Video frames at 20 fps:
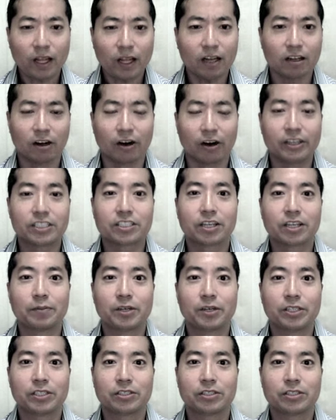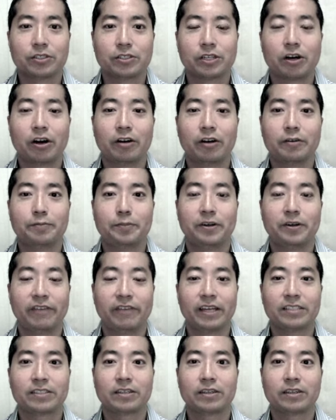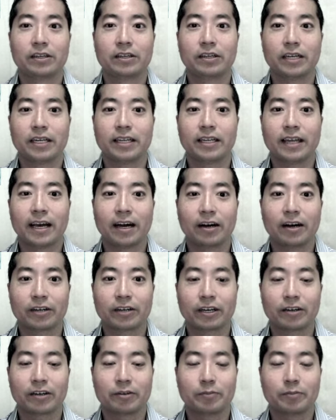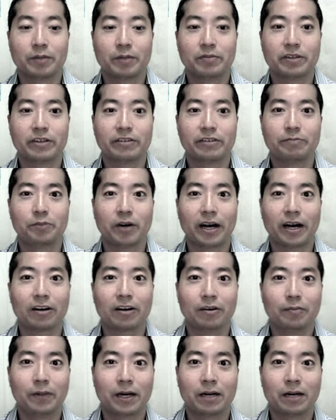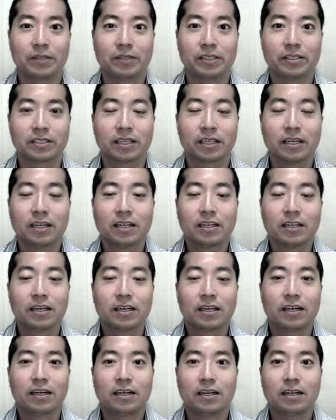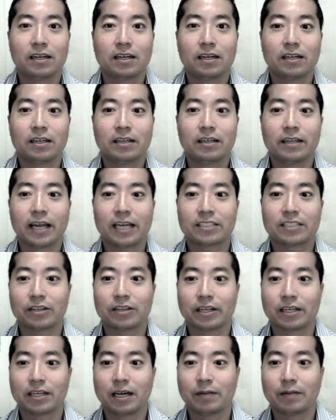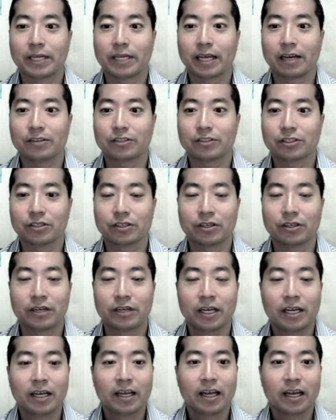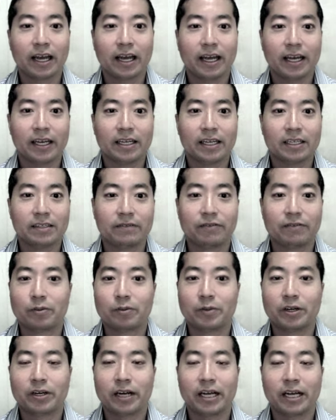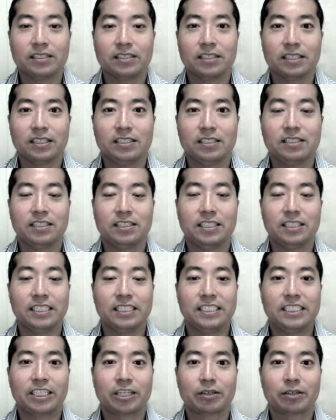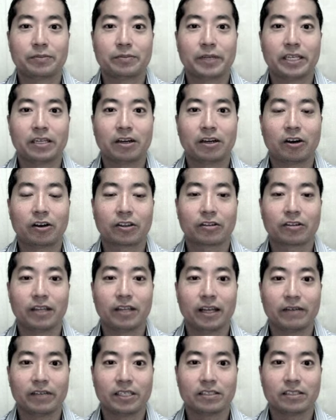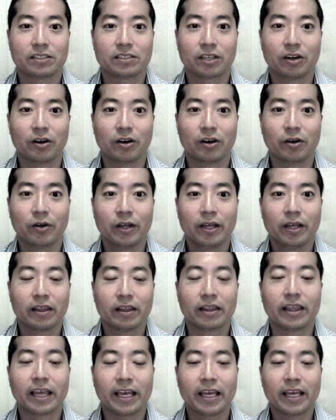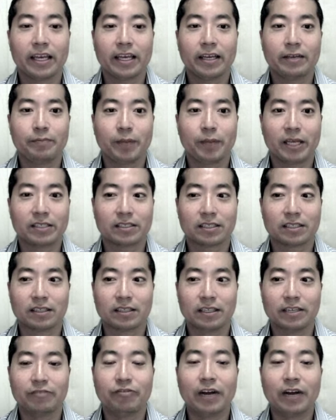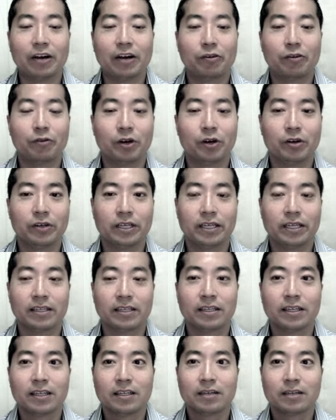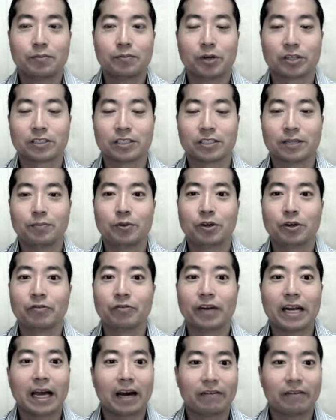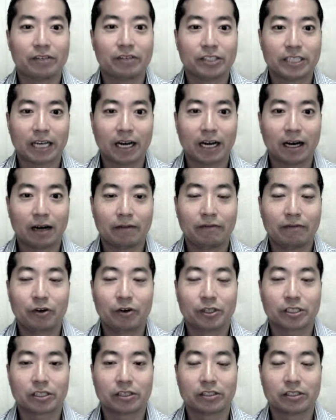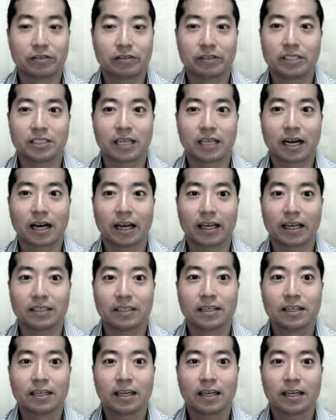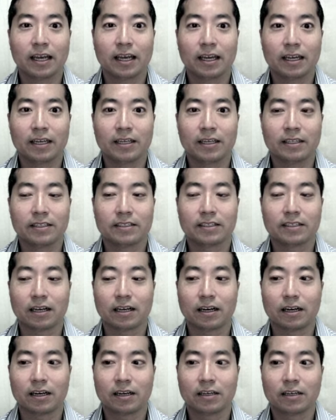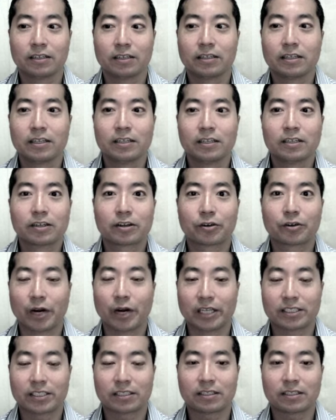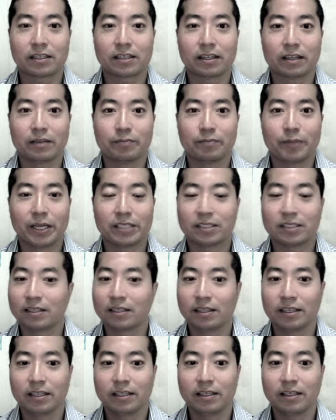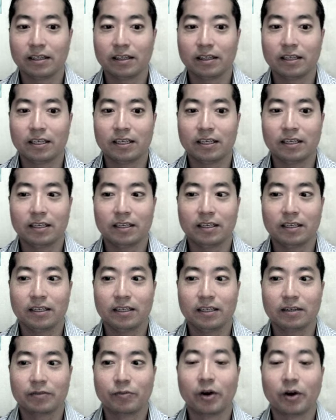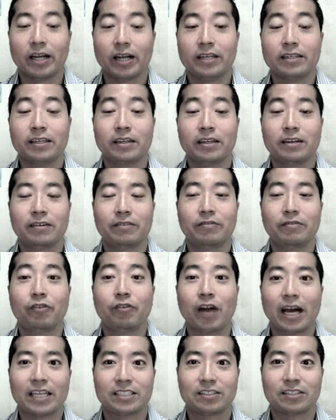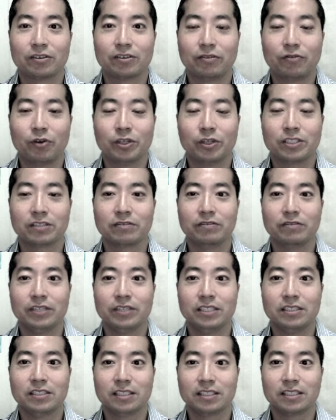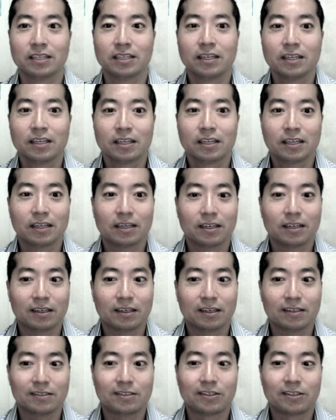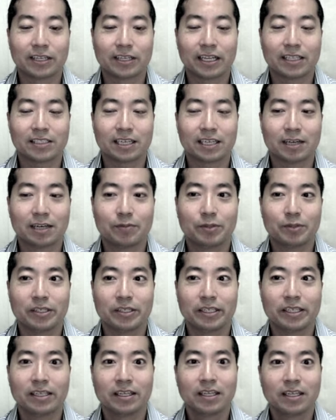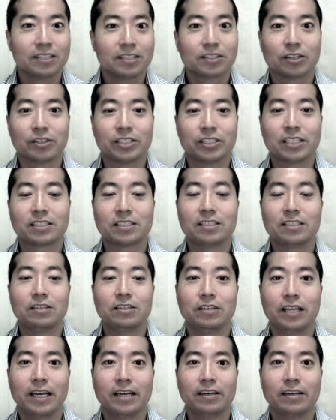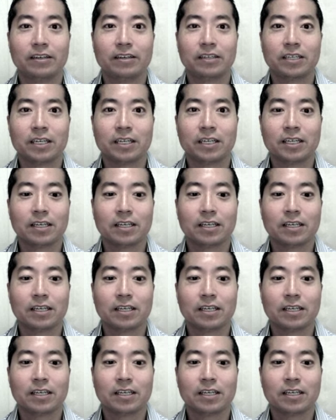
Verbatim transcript: Lawrence Summers, who's a Harvard professor and now current member of Barack Obama's National Economic Council, and former SEC Chairman Arthur Levitt. So they basically railroaded Brooksley Born right out of her job, forced her to resign, and crushed basically the one rational voice of reason during that time period. So just a year later,